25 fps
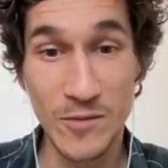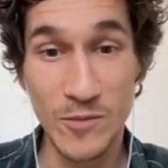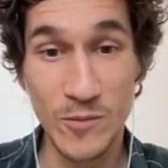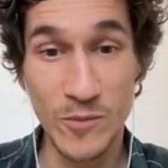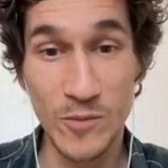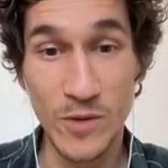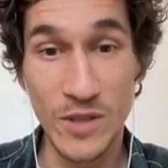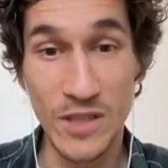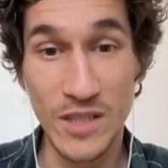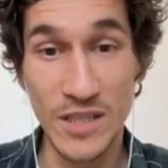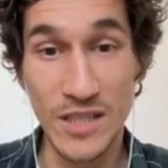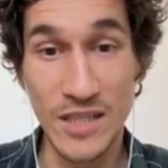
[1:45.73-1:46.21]

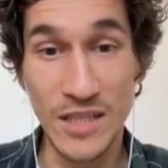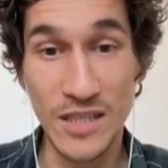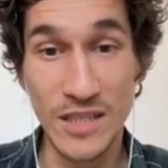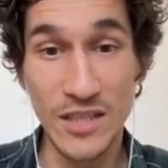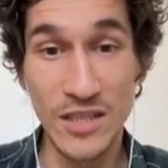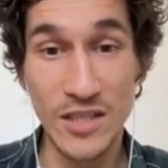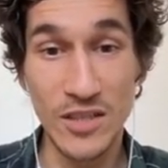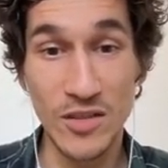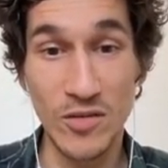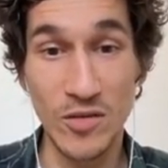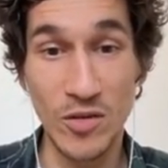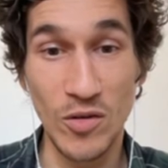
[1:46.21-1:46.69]
With
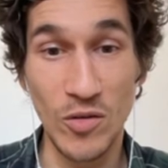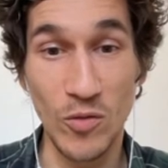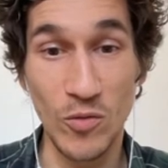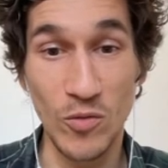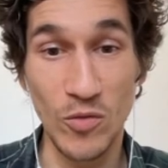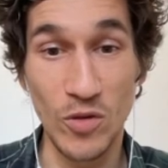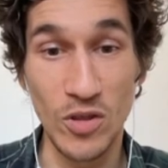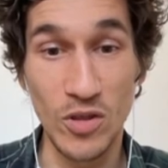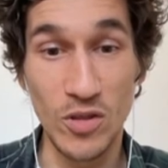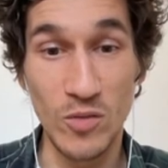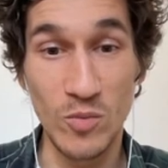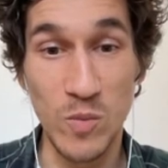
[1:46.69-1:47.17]
this
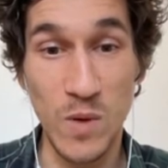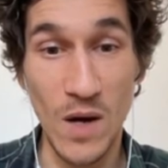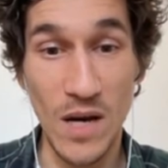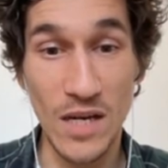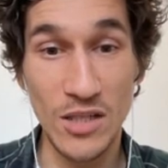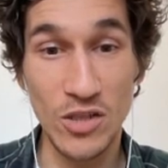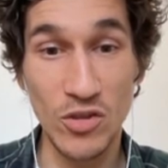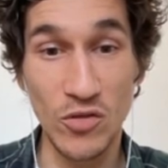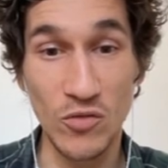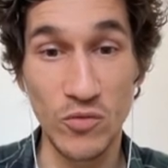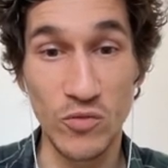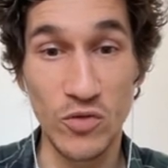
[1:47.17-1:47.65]

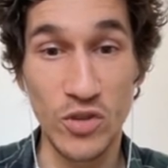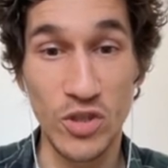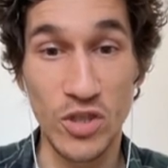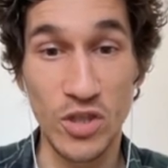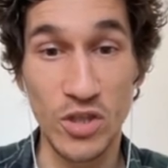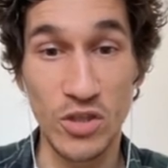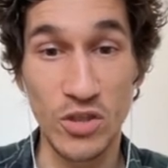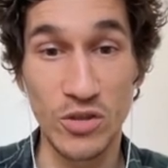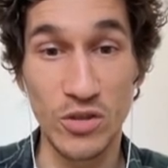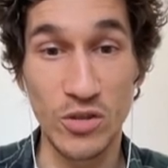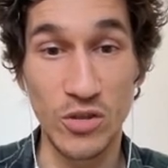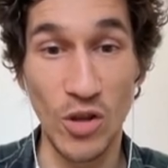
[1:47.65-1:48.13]
bunch of
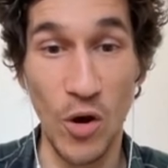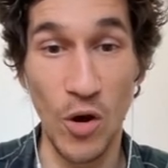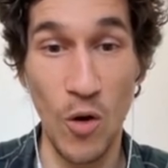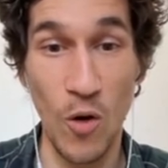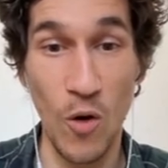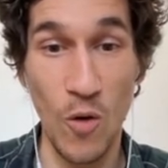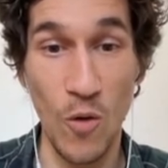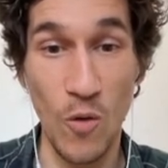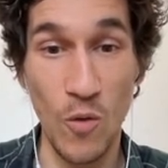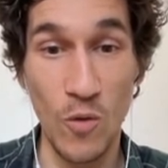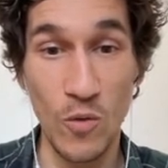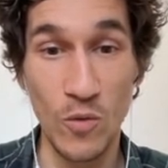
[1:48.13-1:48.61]

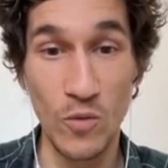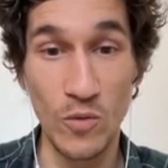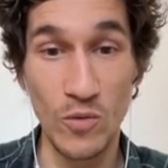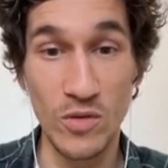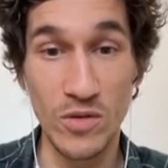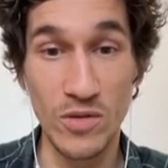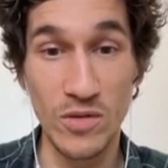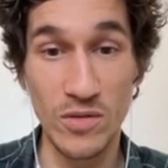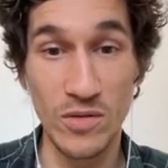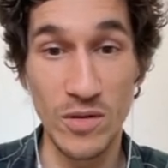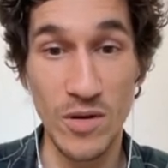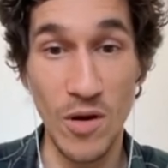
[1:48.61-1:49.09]

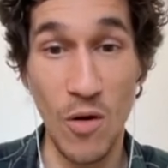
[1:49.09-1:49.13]
stone,